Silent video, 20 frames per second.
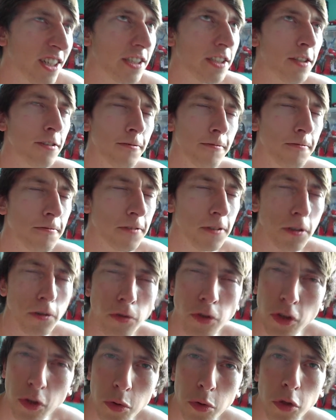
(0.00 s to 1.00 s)
I don't
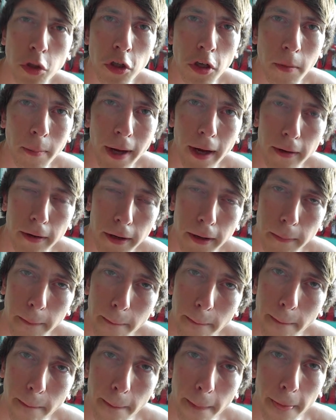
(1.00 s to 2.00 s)
feel too good about it.
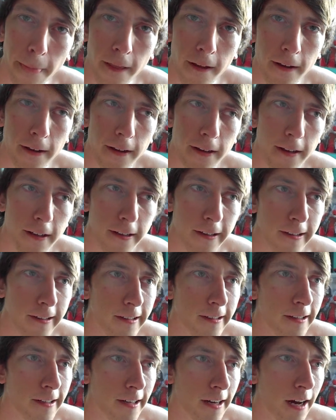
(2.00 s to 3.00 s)

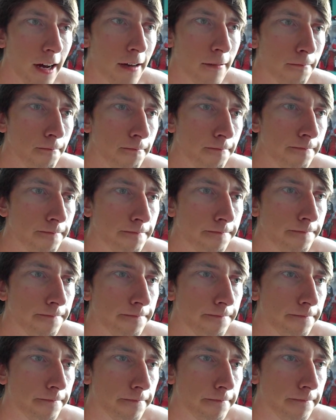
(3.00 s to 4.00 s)
Um,
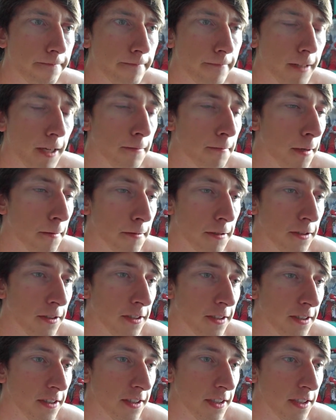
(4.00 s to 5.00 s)
maybe
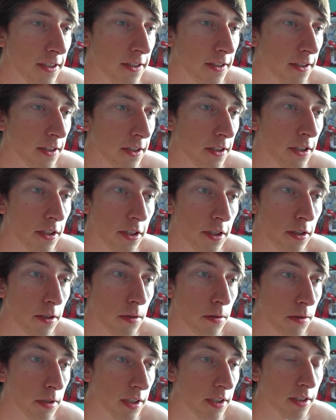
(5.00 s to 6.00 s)
just because that's a
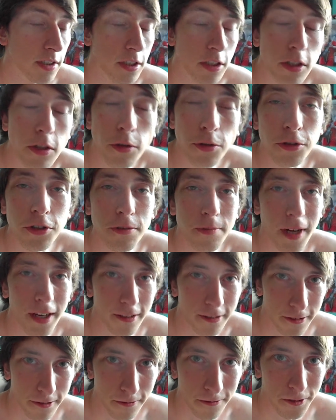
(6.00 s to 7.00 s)
huge it's a huge
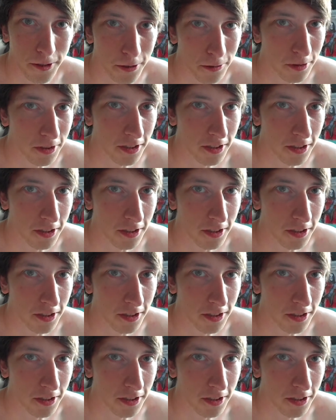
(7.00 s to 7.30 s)
amount of new